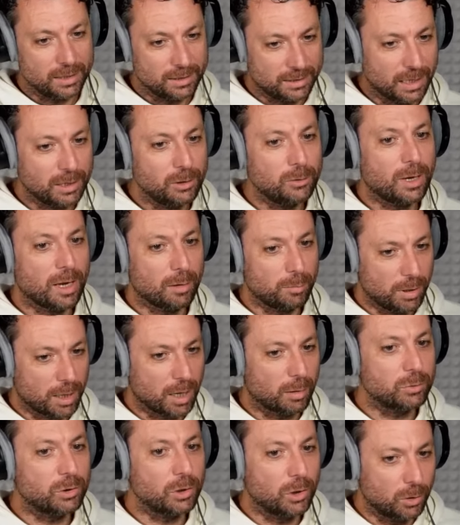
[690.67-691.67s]
then you can
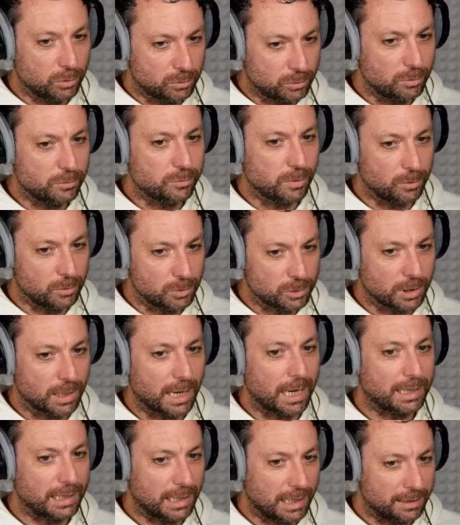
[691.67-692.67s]
become the go-to solution
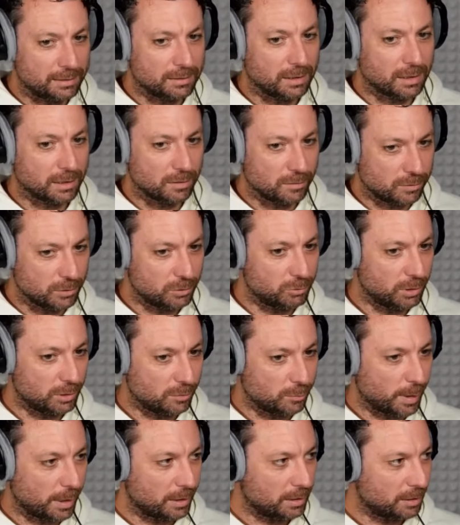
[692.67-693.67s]
and later consider
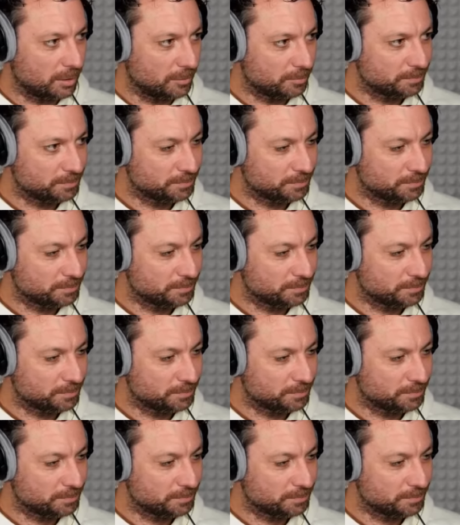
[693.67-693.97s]
expanding.